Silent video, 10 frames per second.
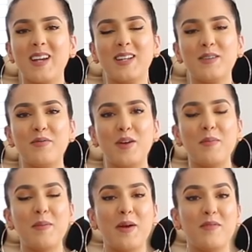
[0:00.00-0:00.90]
today to
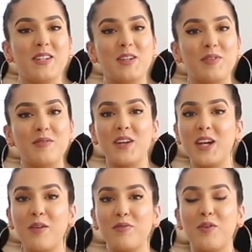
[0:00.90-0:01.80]
film a bit of a different
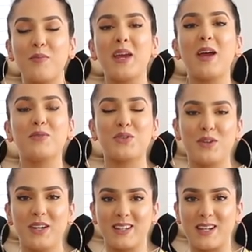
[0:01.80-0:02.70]
video for me. I'm sure
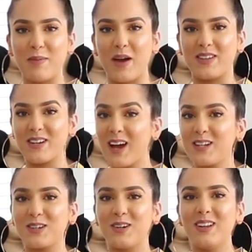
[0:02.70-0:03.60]
you can see by the
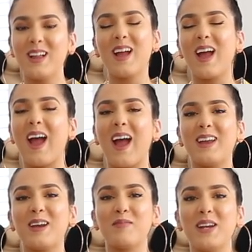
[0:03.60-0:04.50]
title,
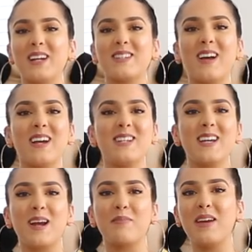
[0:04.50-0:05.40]
and I'm really
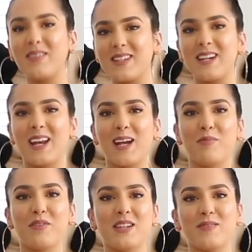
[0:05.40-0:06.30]
excited. I'm even standing
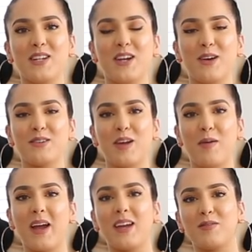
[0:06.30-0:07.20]
up for this video so
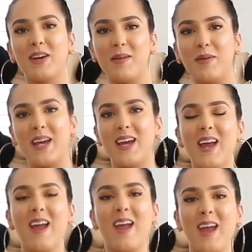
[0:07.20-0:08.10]
I can really
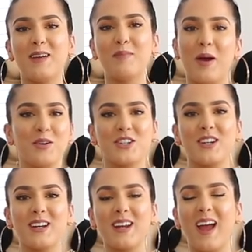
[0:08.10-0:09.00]
be in motion.
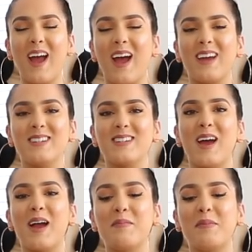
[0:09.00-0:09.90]
And
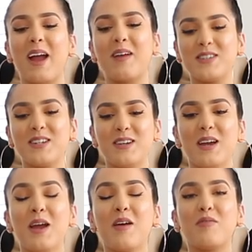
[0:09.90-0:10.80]
I have to
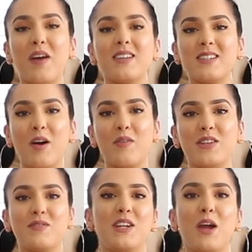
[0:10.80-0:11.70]
first start
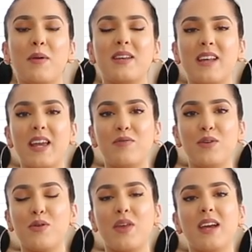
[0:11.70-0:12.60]
off this video by saying a
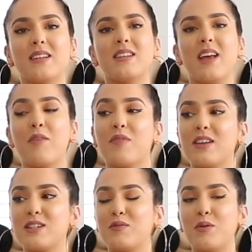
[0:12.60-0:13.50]
few things.
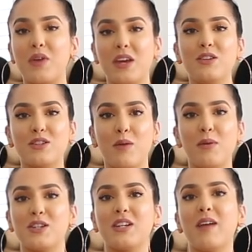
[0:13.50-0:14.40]
First of all, thank you so
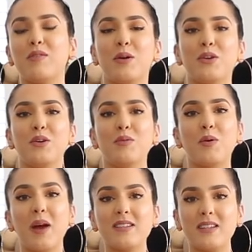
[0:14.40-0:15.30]
much to everyone who
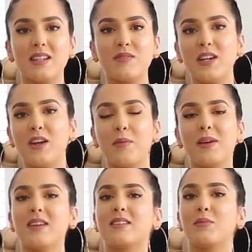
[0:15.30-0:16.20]
requested this video
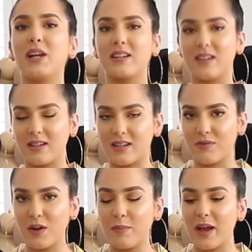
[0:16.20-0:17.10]
because I'm really excited to
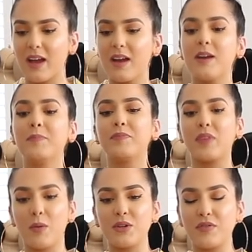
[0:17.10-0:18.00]
film it.
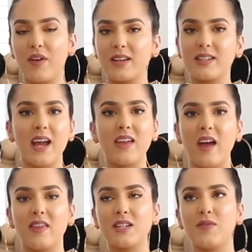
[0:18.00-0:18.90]
I want to first say
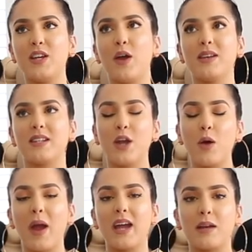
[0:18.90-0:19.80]
that this video is in
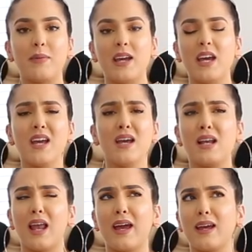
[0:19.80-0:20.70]
no way going to be
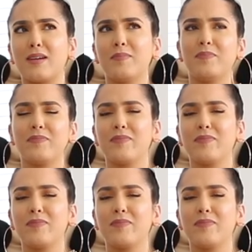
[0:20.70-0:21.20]
like